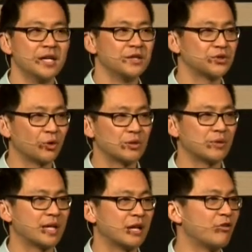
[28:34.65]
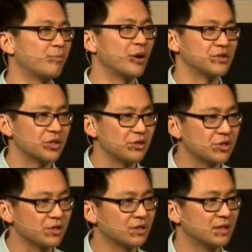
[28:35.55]
the stories we hear of
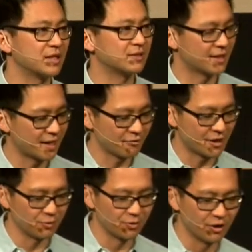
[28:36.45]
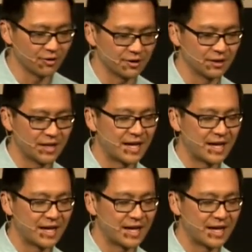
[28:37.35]
persecution and things like that around the world and